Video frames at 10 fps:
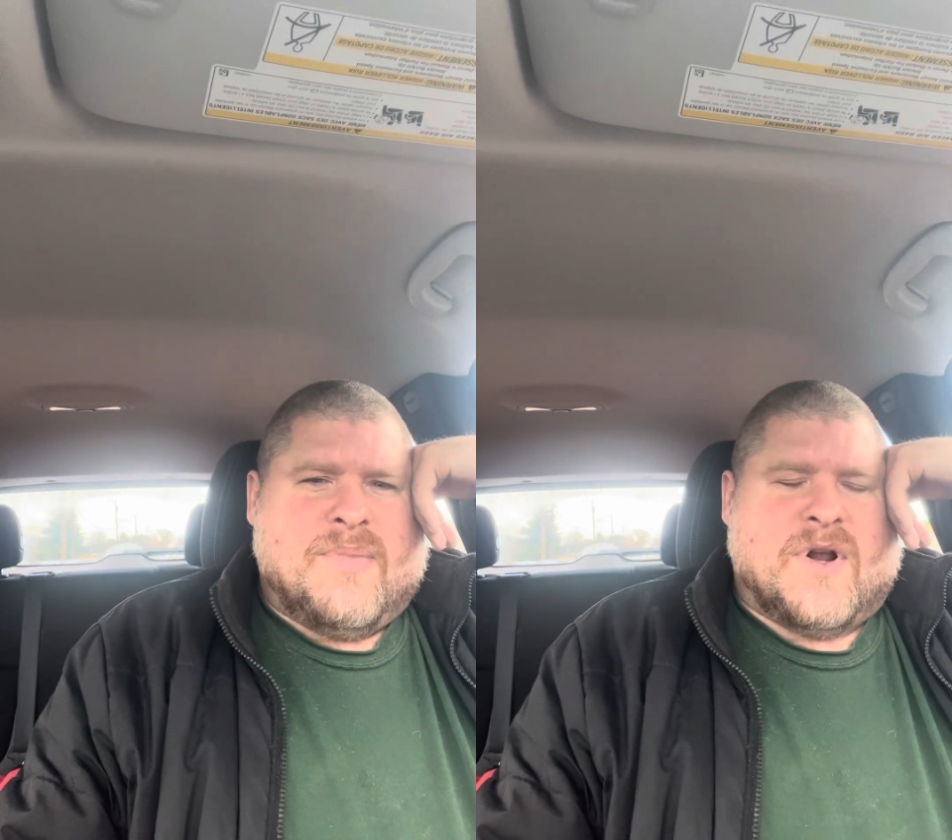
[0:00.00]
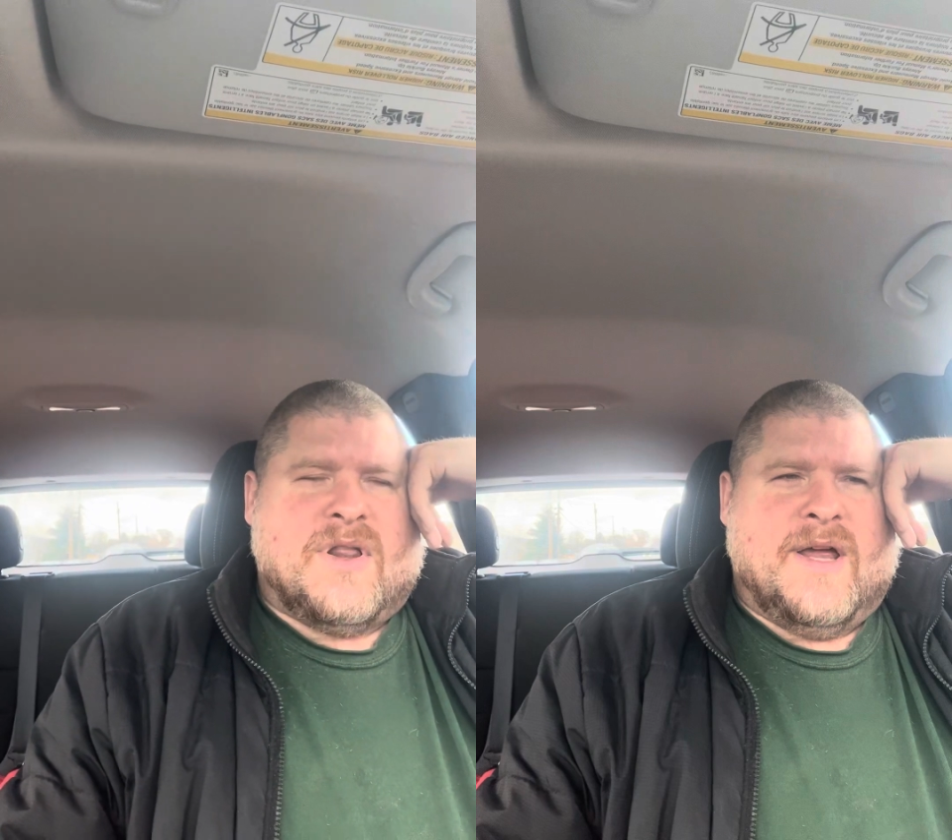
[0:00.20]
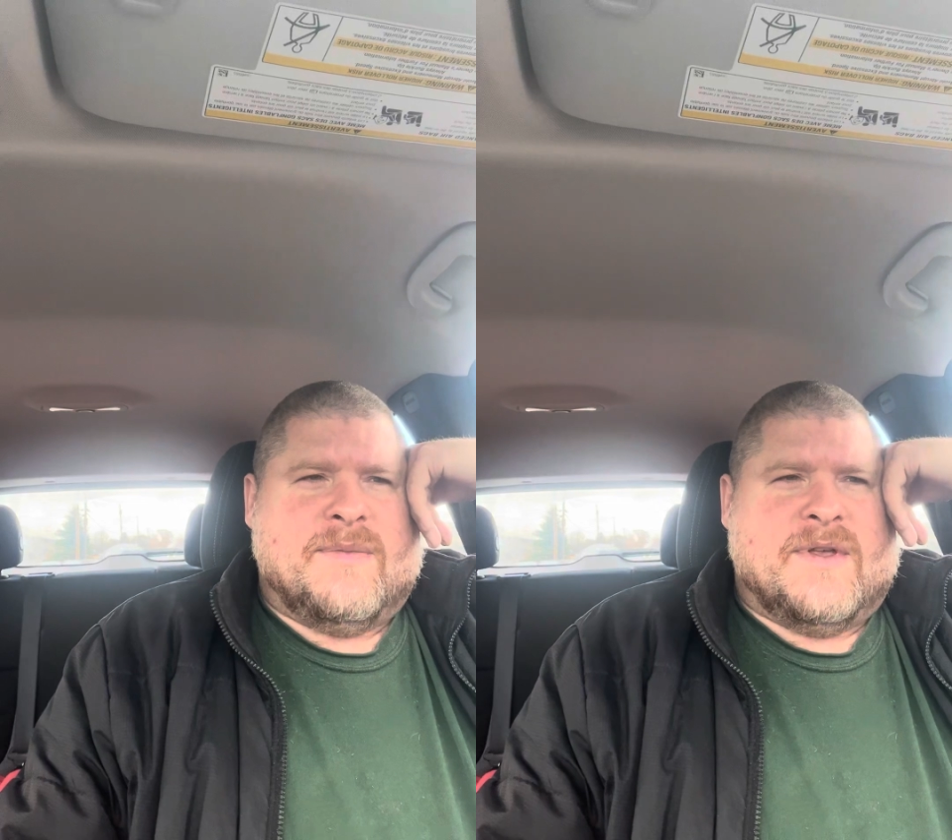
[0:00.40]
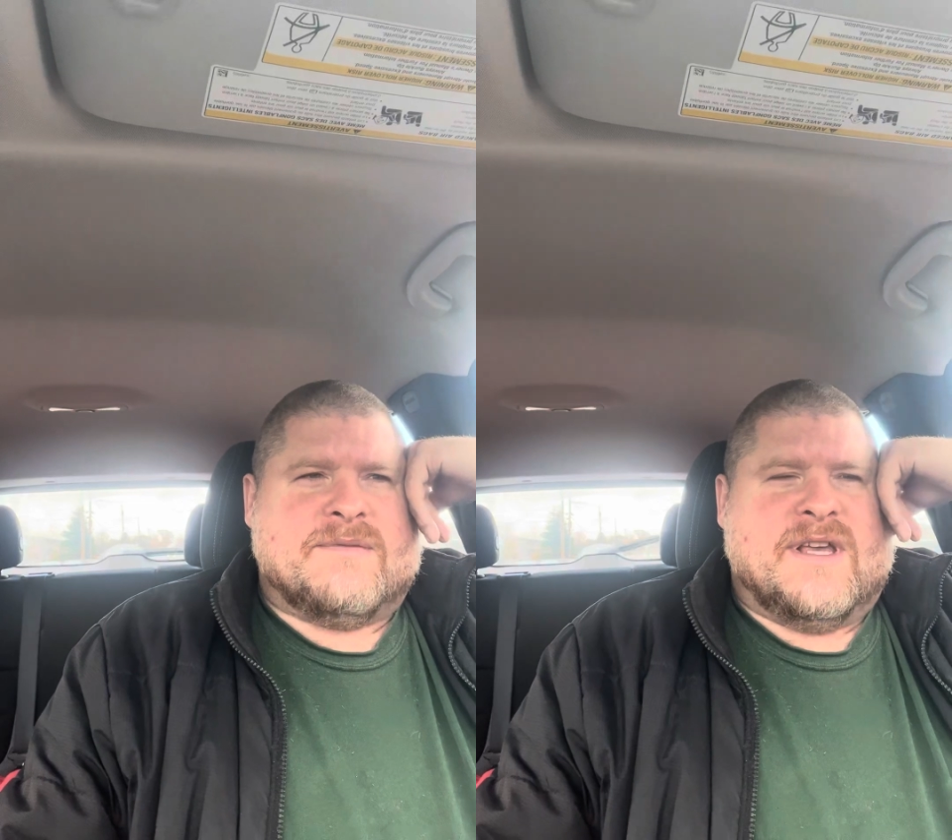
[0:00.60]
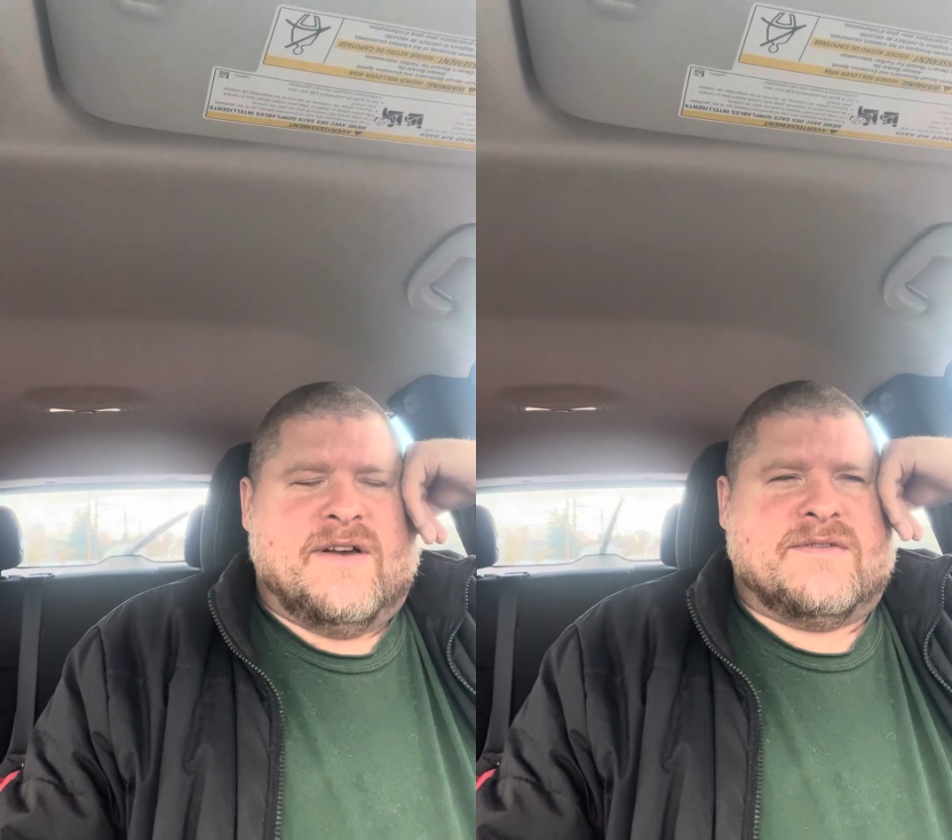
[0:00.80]
proclaim
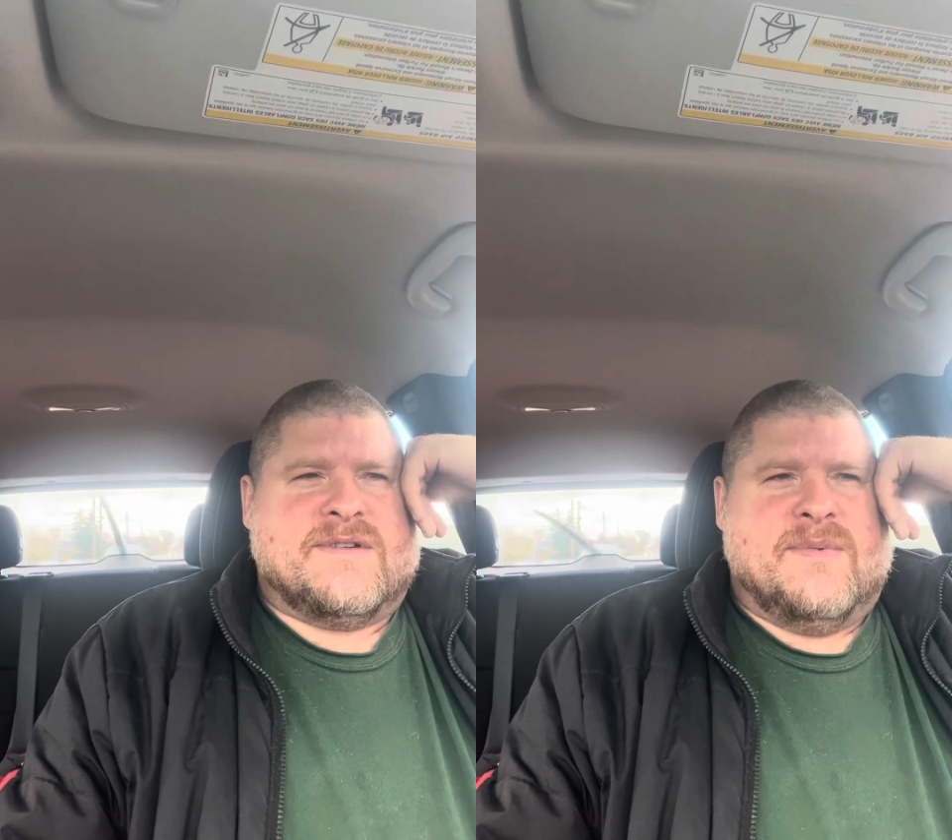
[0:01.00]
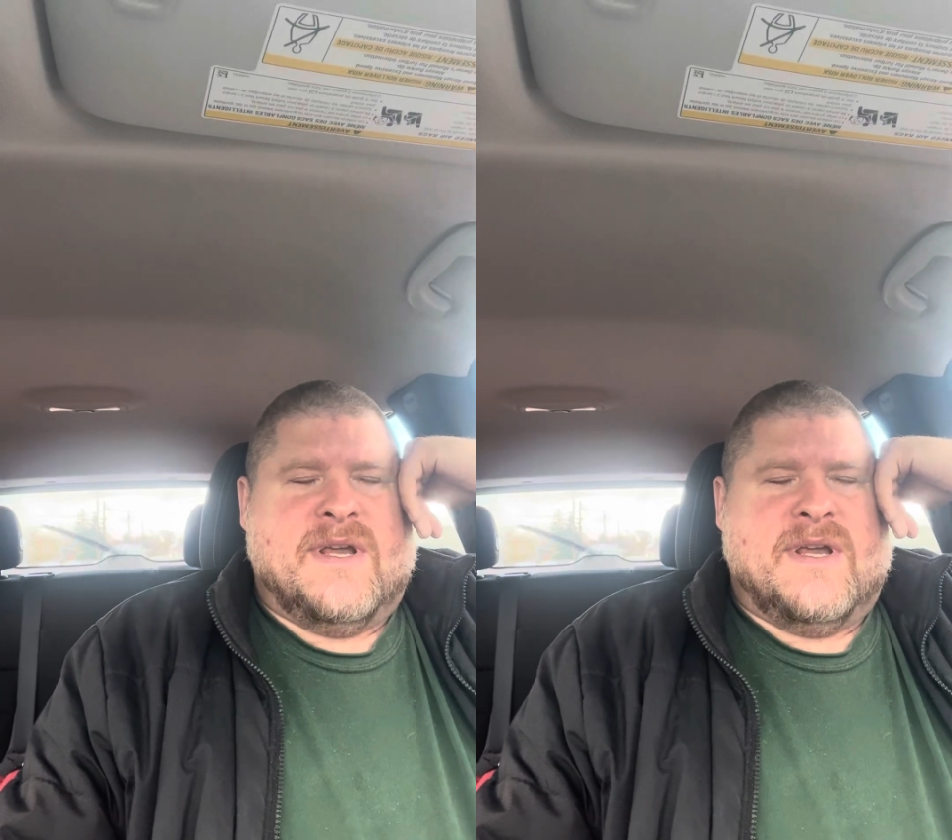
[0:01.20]
themselves to